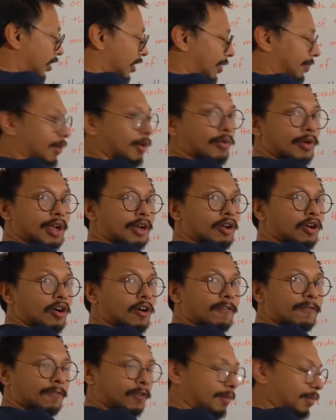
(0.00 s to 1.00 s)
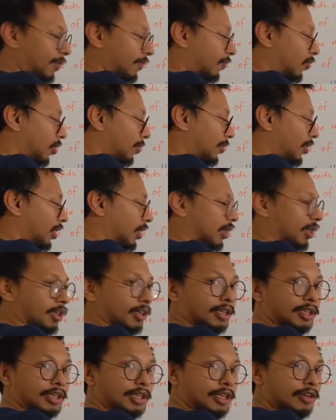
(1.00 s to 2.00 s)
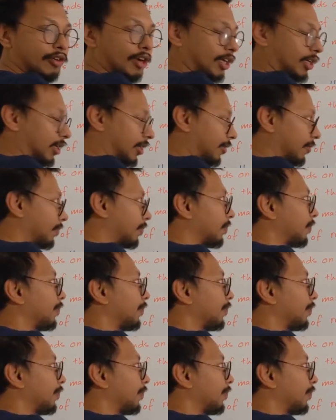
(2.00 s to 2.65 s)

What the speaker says: can be read off from the formula directly.